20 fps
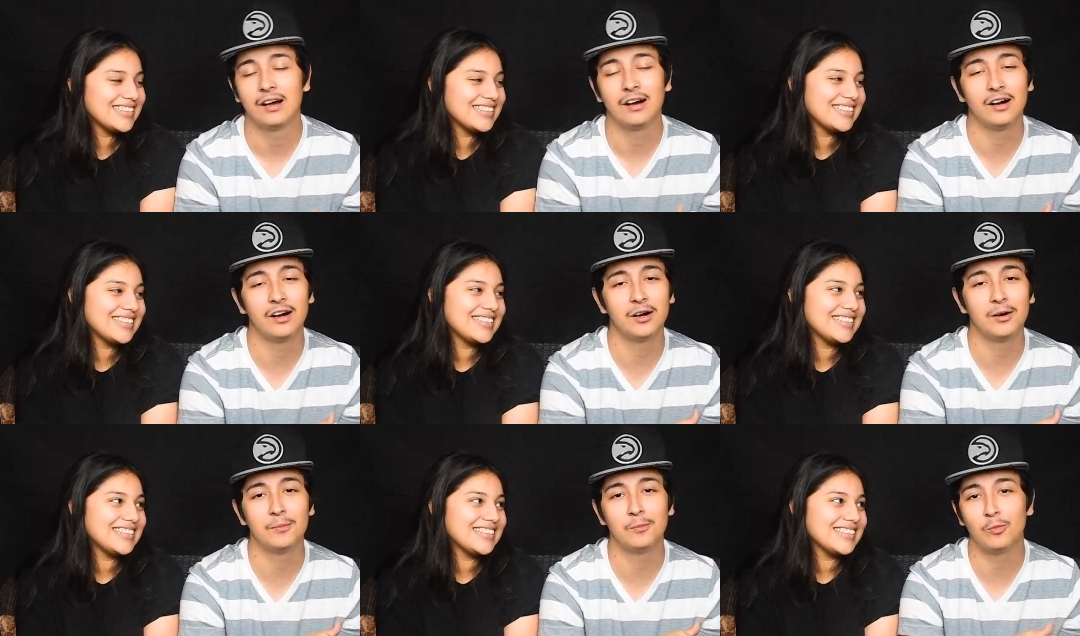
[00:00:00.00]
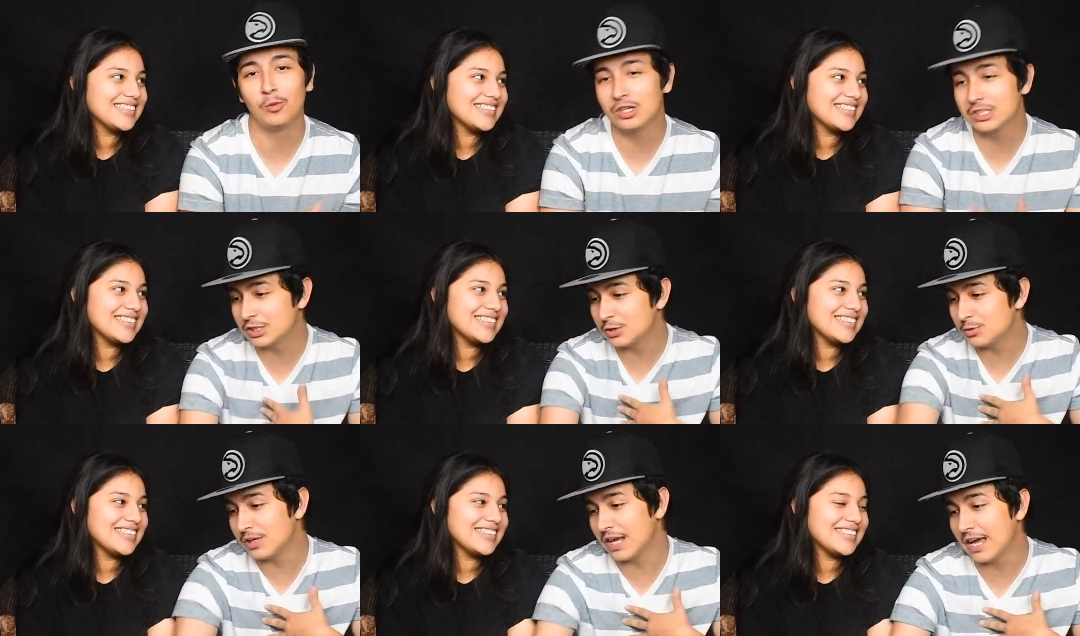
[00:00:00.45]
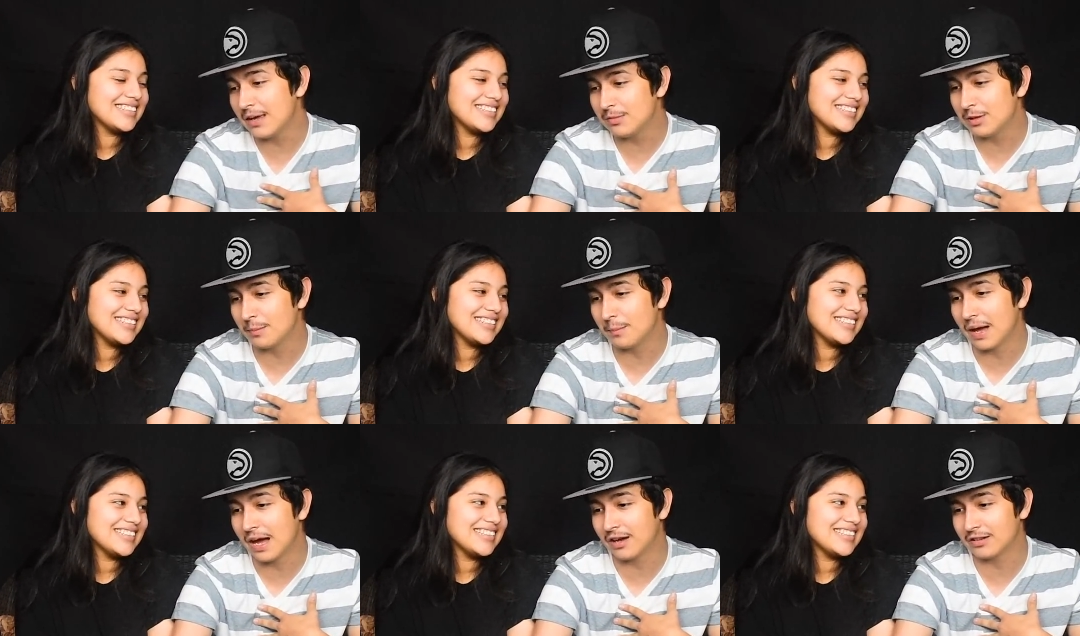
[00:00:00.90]
Speaker 1: Um, what'd you name
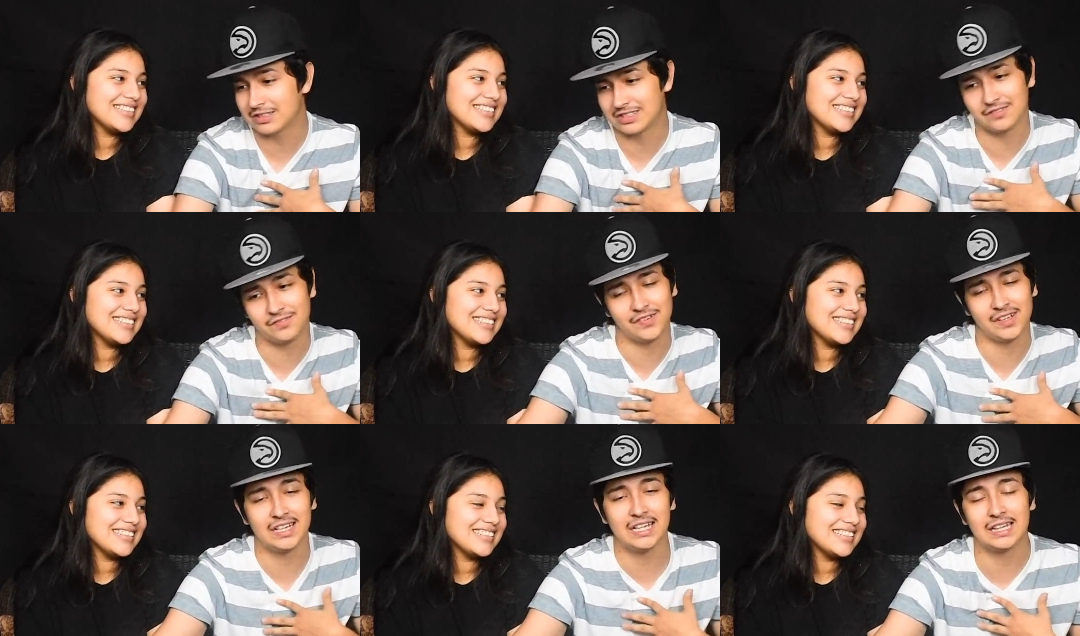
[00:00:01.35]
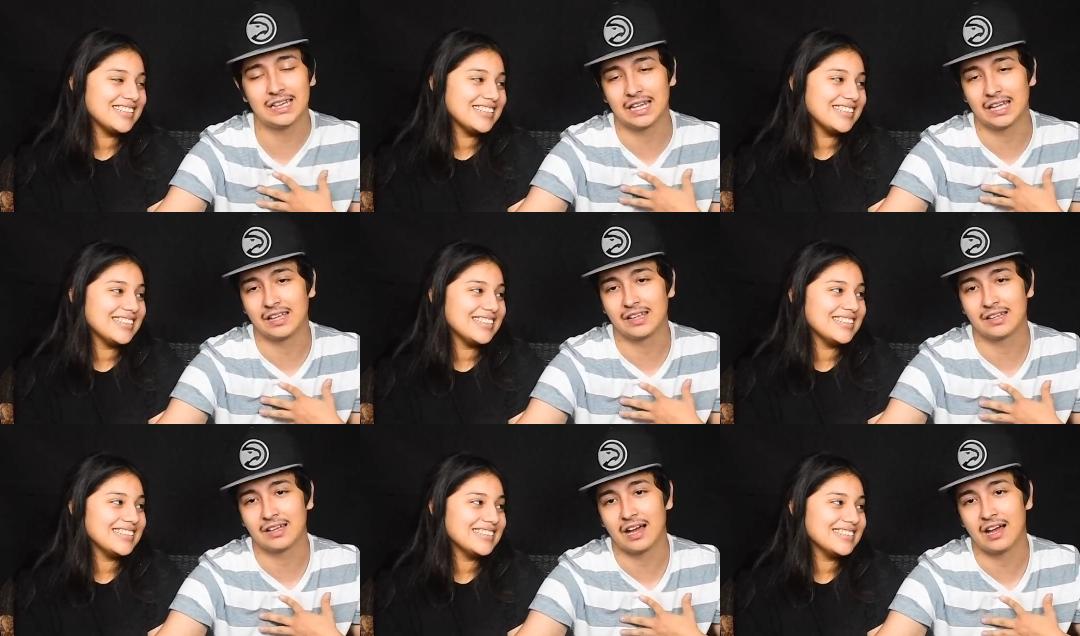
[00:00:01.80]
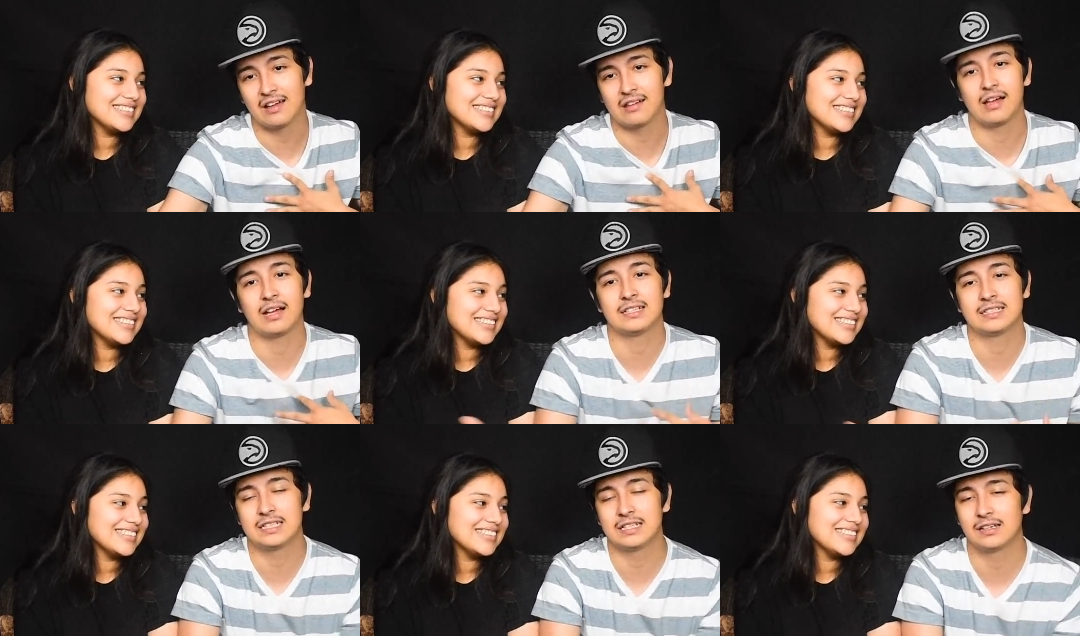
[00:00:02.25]
the mouse, if anything? I,
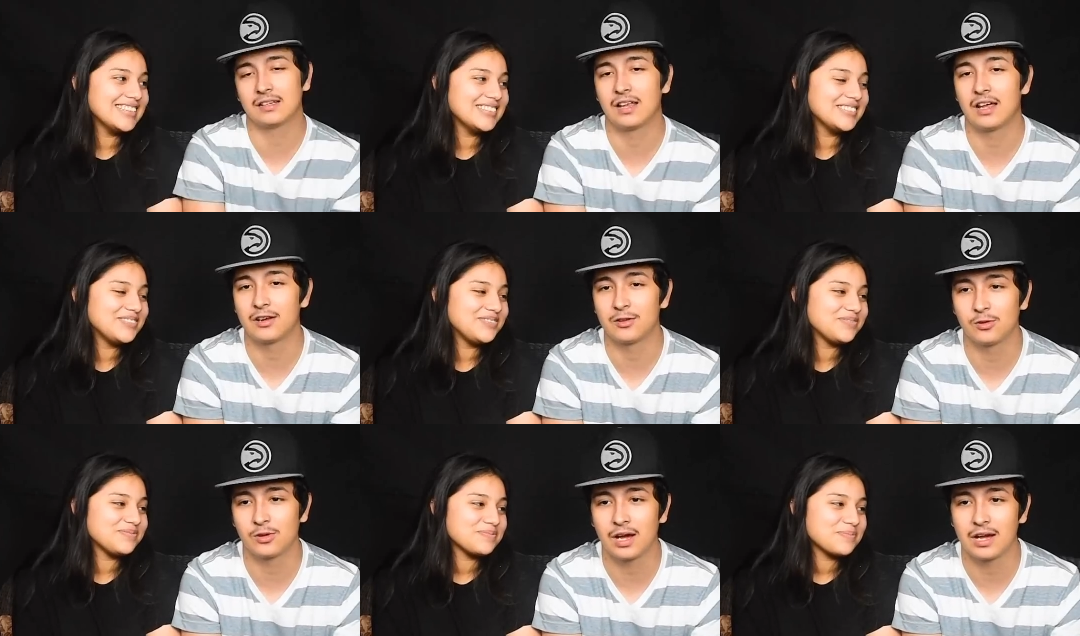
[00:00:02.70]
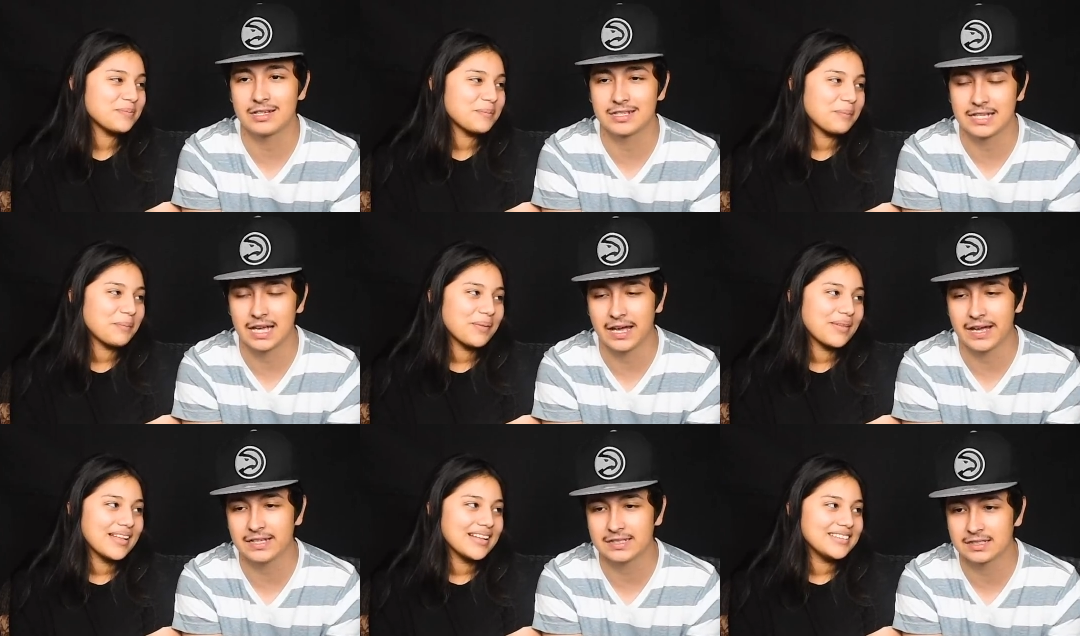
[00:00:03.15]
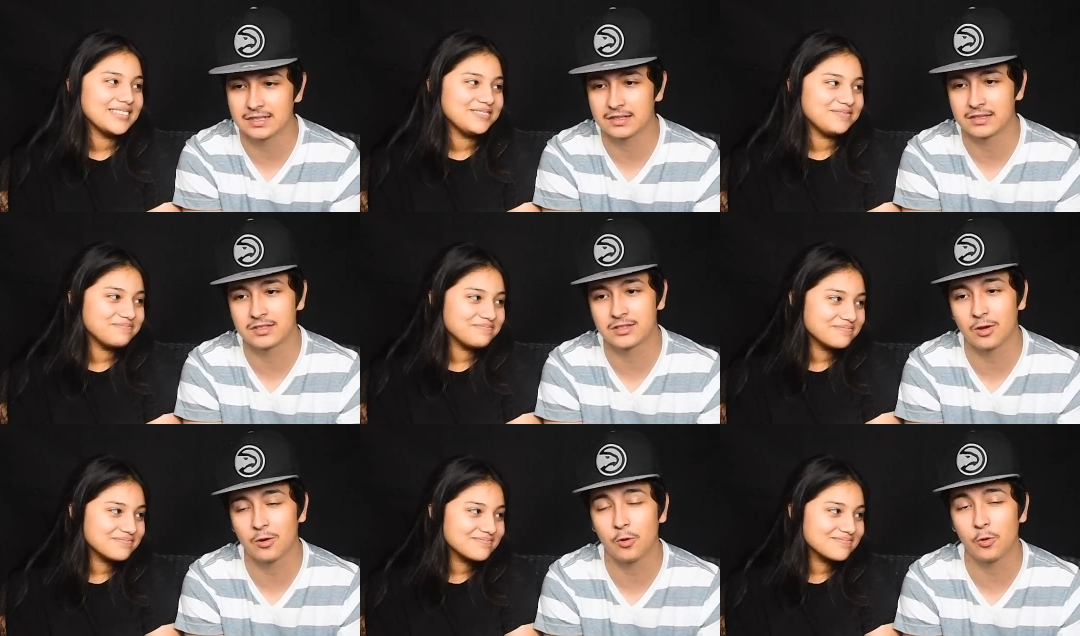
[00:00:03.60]
I seen a lot of you guys ask.
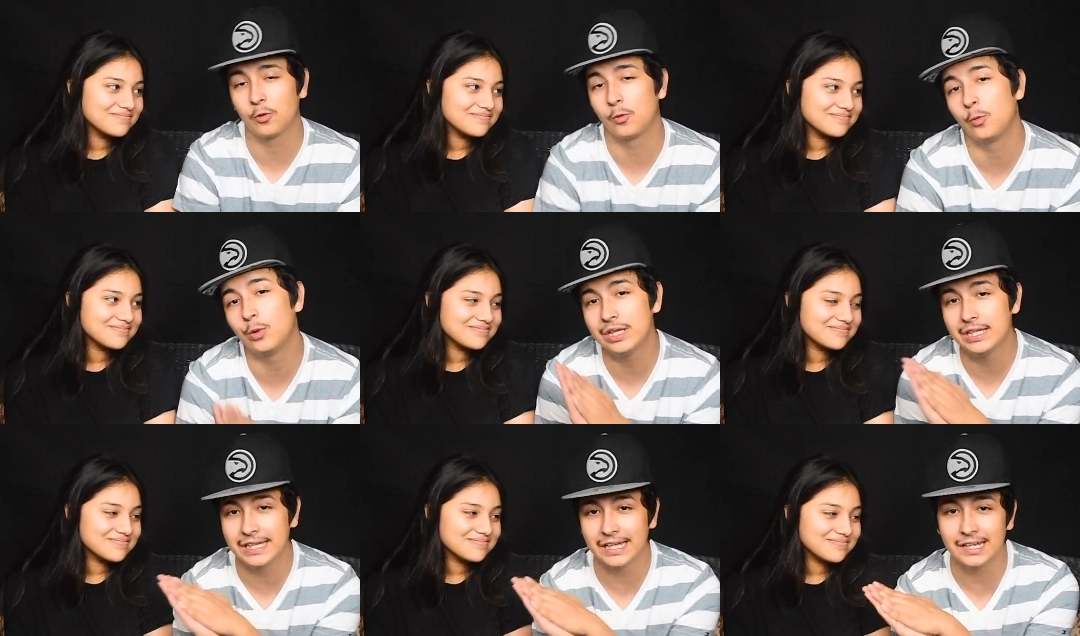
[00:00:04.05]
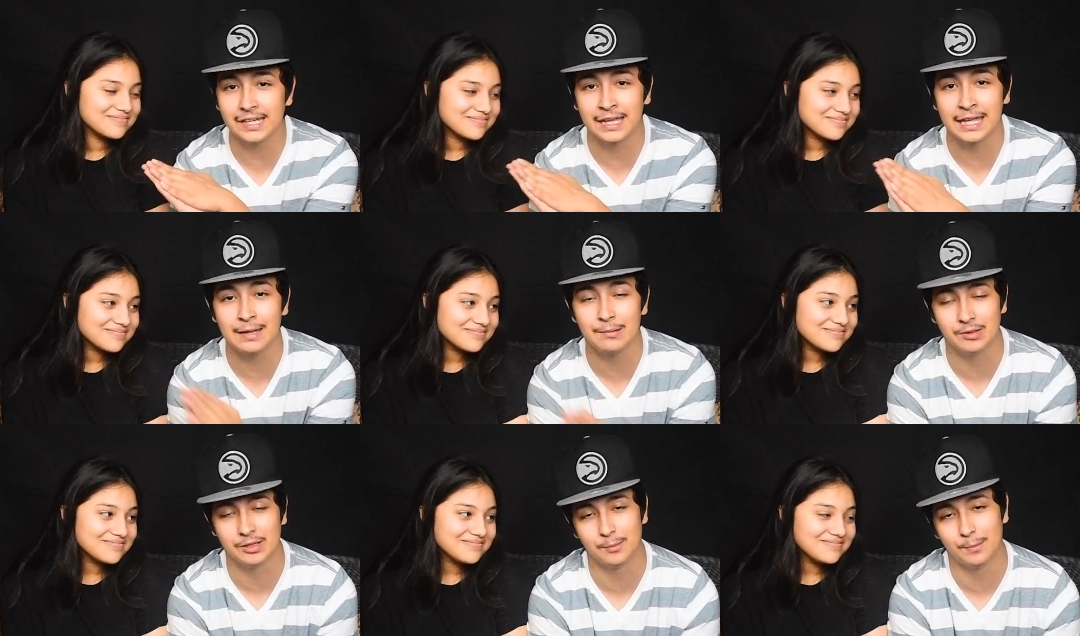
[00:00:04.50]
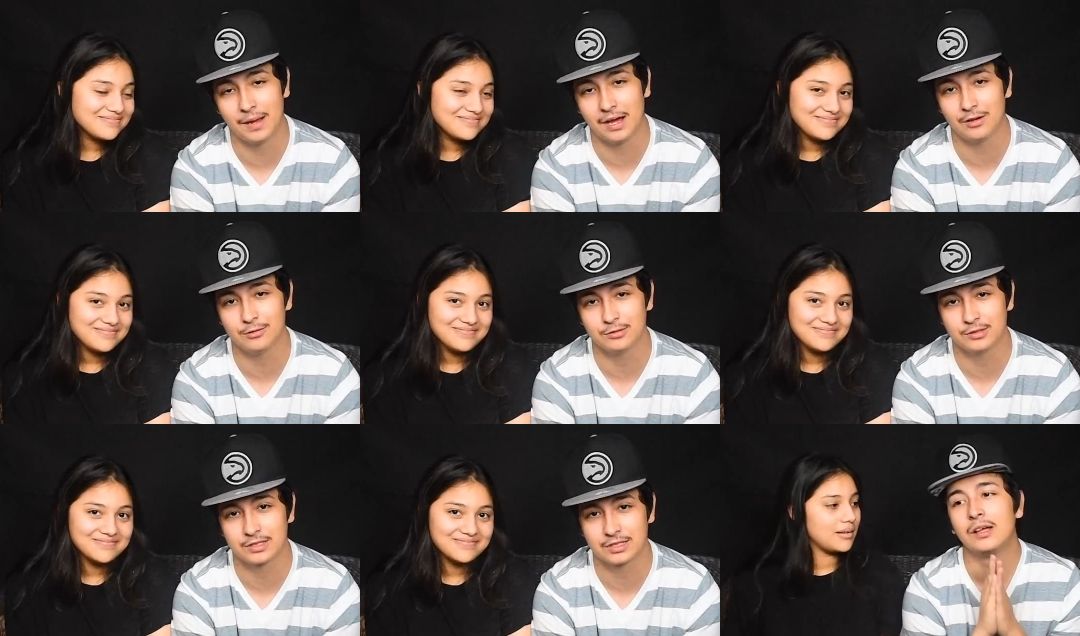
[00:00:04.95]
So we did keep the
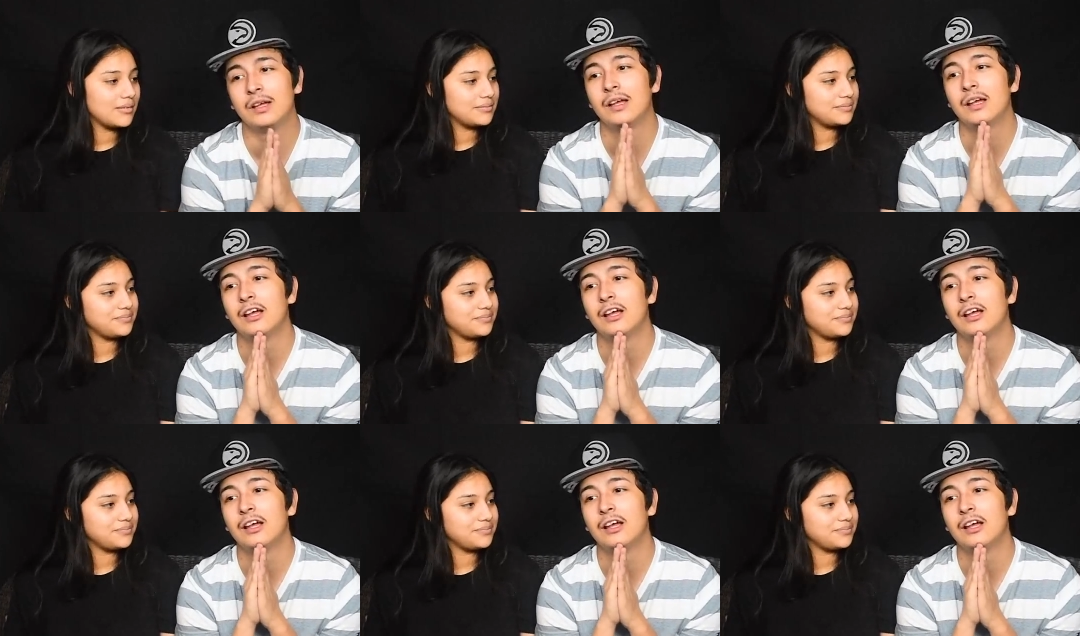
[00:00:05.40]
mouse.